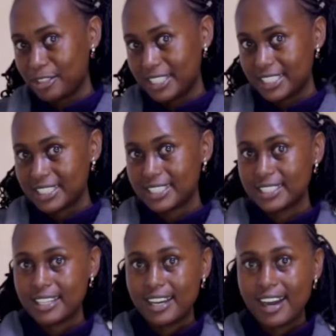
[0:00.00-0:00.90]
unit.
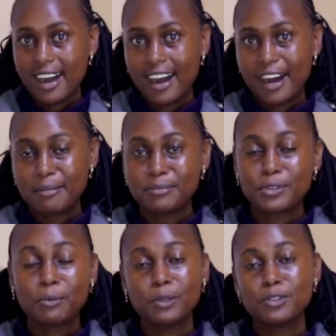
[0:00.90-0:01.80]
So I'm
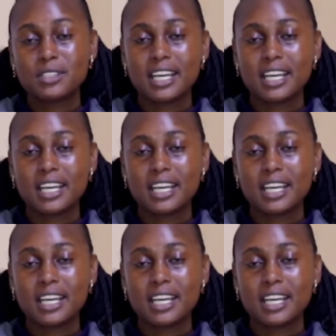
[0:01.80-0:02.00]
going to